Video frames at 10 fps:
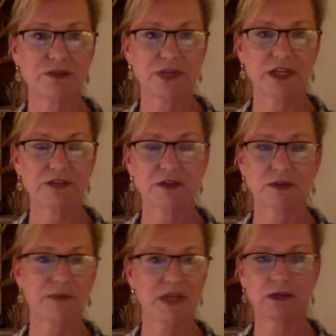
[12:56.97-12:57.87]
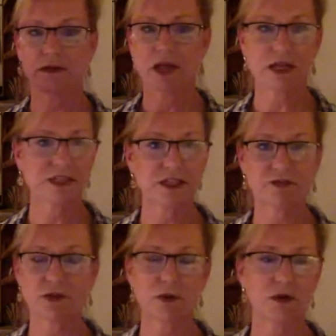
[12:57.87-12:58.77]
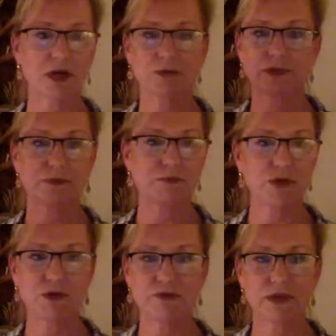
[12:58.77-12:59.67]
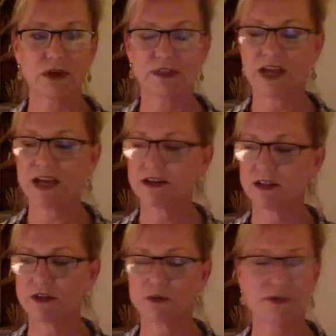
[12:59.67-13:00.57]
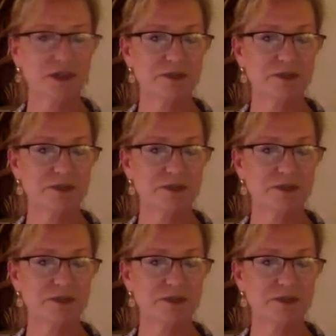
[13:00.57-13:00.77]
doing it. There had been a lot of stuff going on with the move and all that. And I thought, well,